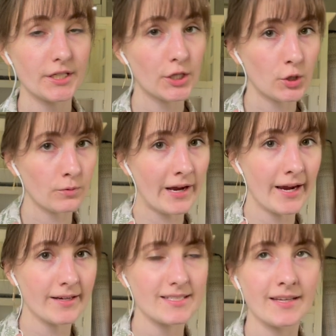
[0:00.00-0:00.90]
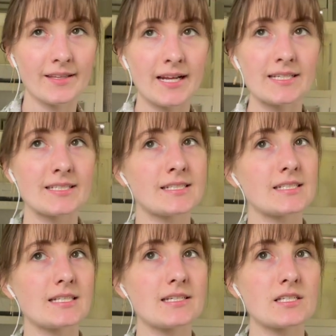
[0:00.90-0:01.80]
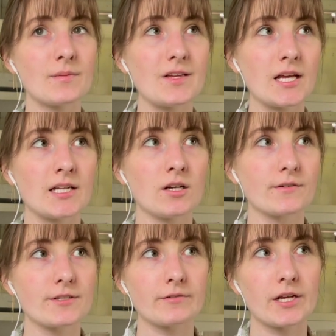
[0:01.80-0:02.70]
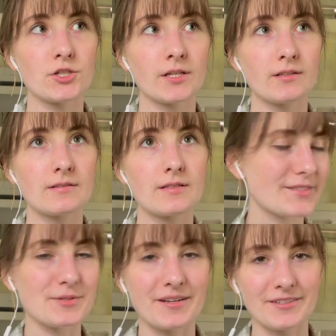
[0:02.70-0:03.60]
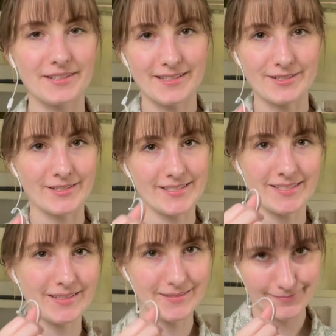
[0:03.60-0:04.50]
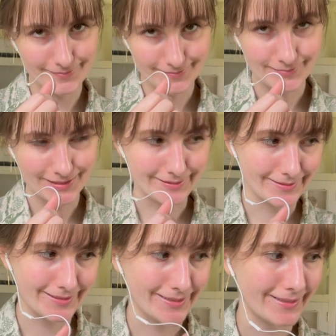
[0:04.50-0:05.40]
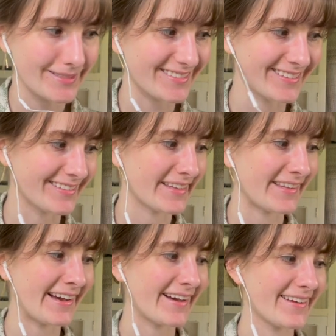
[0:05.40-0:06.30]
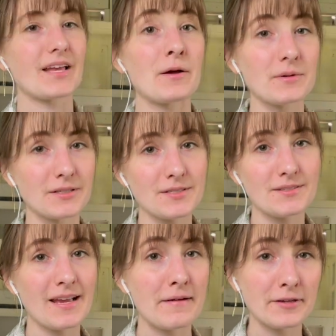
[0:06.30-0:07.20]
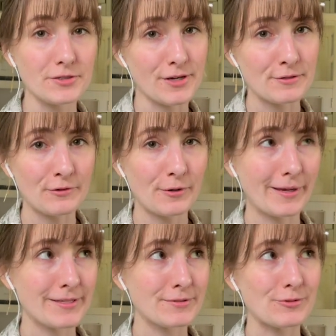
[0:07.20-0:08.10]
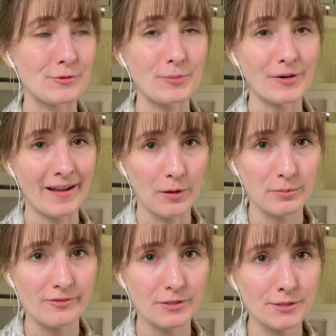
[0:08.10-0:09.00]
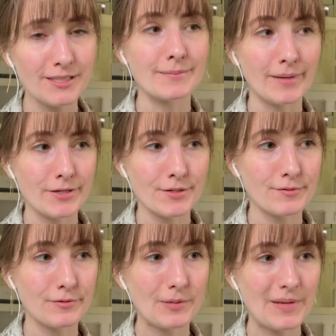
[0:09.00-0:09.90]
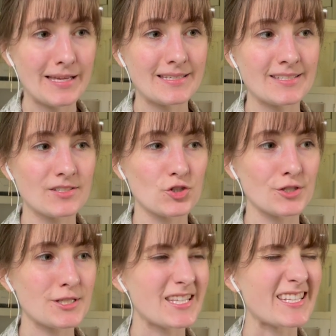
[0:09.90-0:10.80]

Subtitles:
correct and that I didn't need to make any alterations. So definitely trusting my instinct on that. I will also say having a dress form is super helpful. My dress form is just the